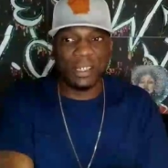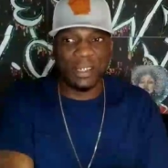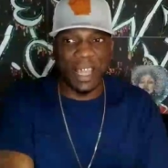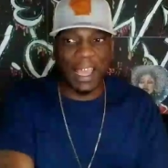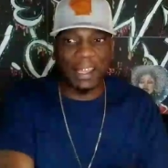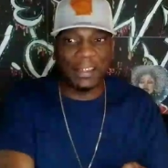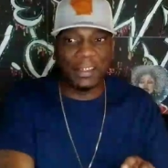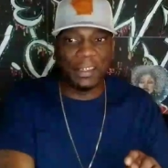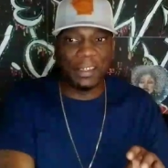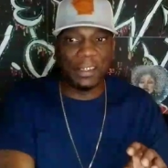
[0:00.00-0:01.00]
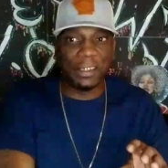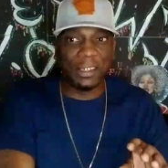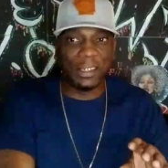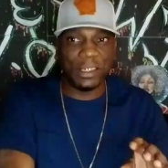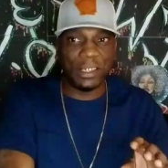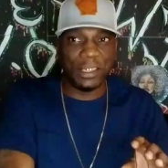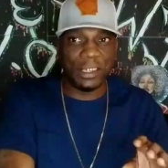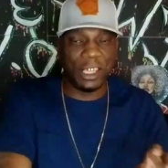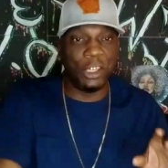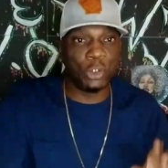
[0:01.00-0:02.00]
that
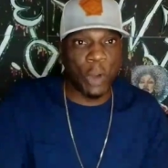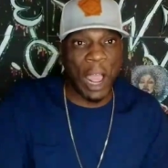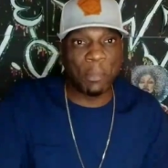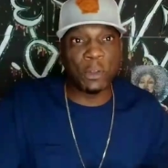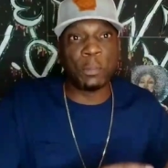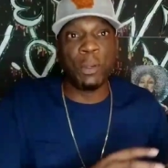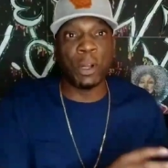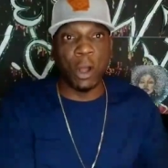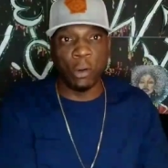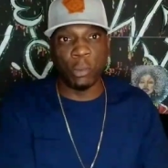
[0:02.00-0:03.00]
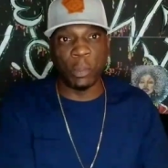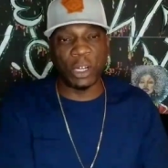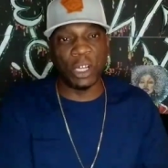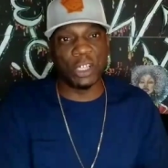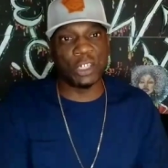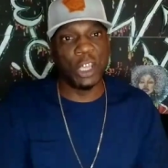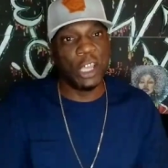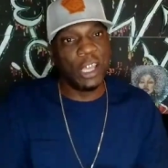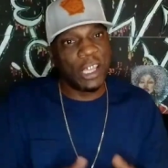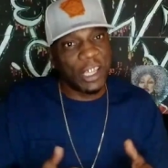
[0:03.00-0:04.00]
these rappers put on because
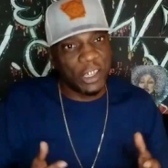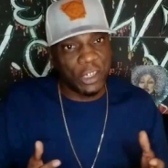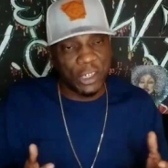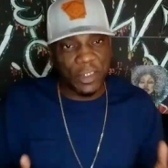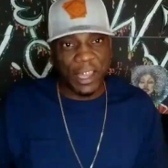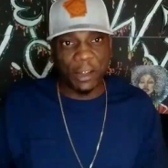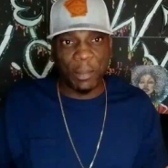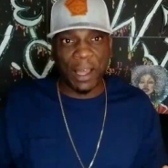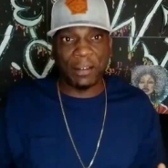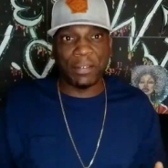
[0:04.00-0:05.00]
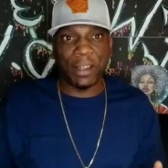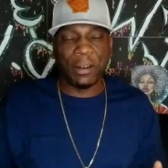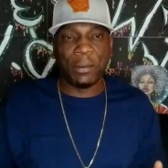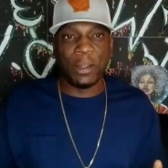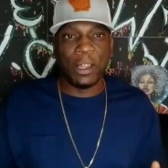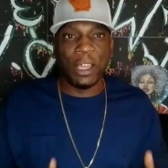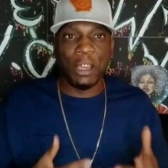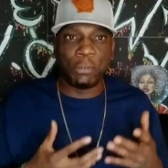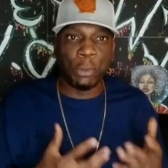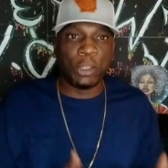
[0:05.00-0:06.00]
think about it, fam.
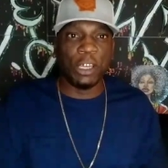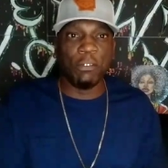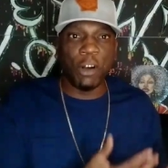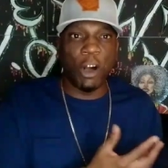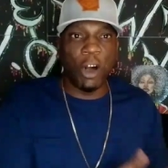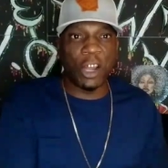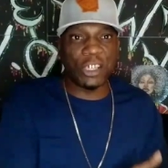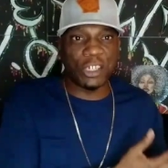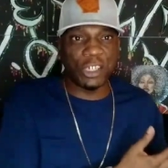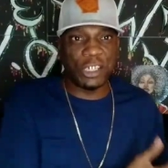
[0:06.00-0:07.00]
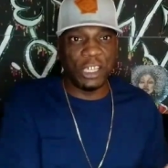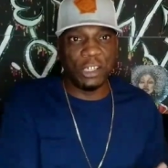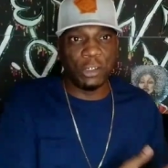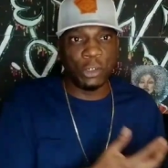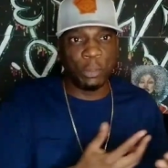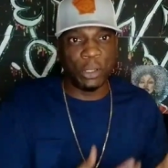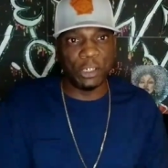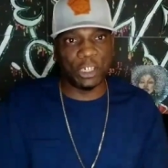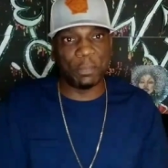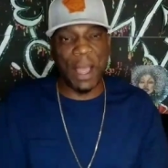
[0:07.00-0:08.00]
If you give an artist a deal, you're
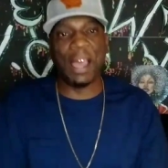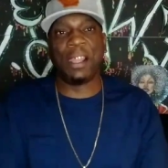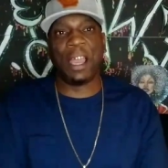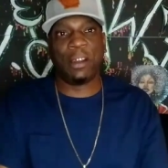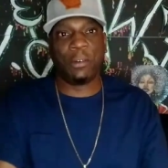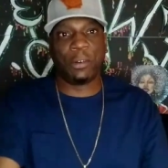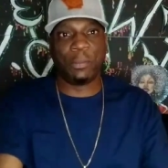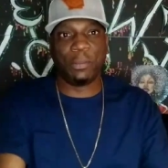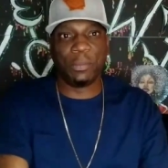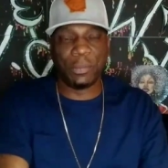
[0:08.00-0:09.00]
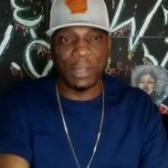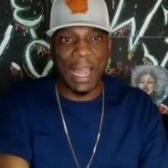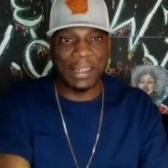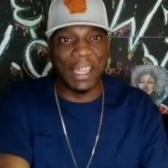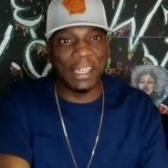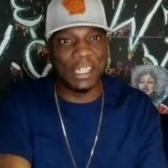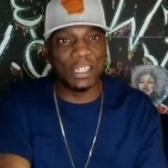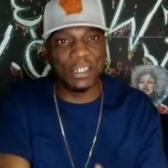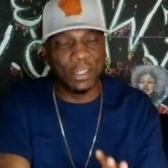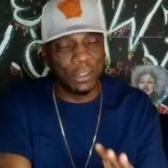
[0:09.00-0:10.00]
putting a spotlight on them. I think
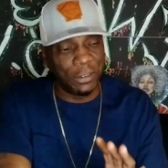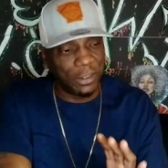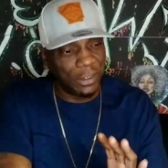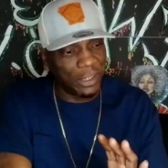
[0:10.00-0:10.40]
it's the